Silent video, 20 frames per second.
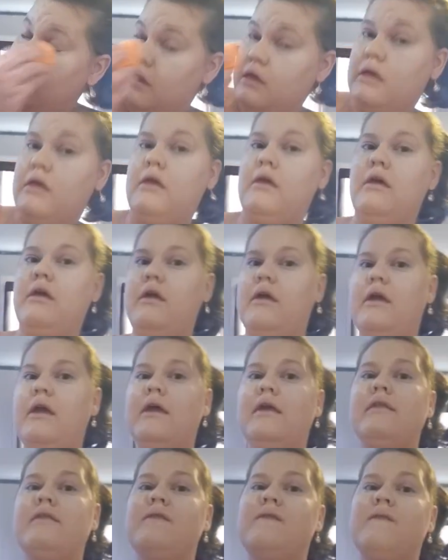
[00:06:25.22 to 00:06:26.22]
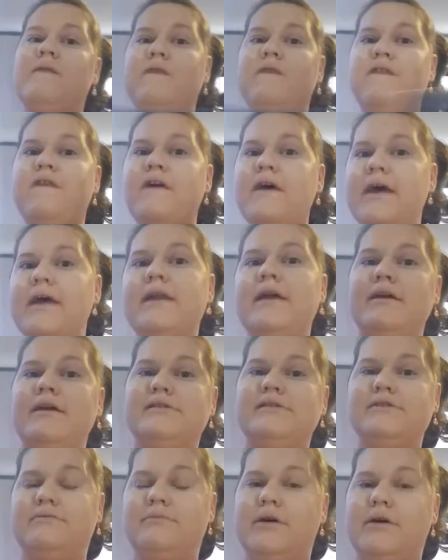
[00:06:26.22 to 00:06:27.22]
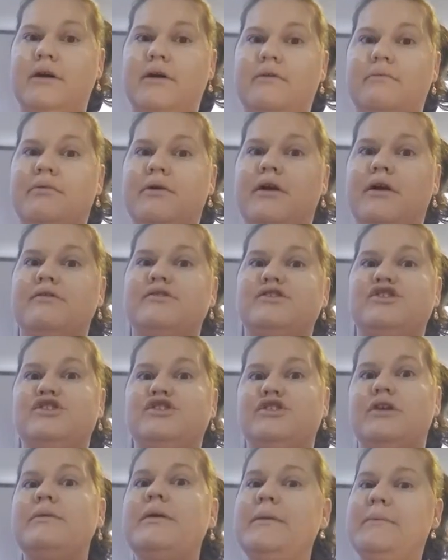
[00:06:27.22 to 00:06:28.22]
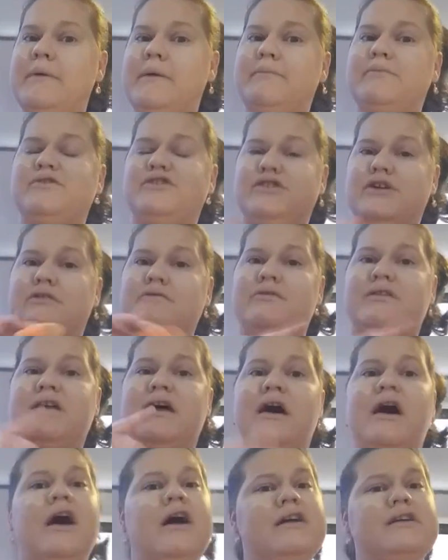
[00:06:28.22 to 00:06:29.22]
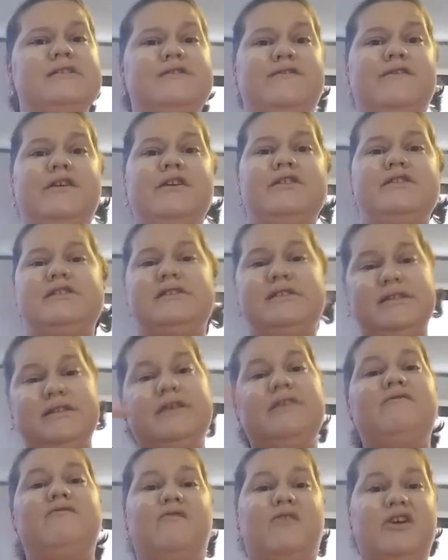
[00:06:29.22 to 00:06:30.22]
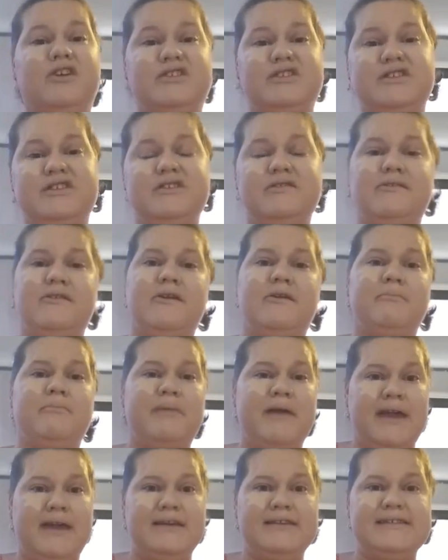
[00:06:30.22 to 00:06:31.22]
and then I do my eyebrows. So many people start with eyes first, then work to their base.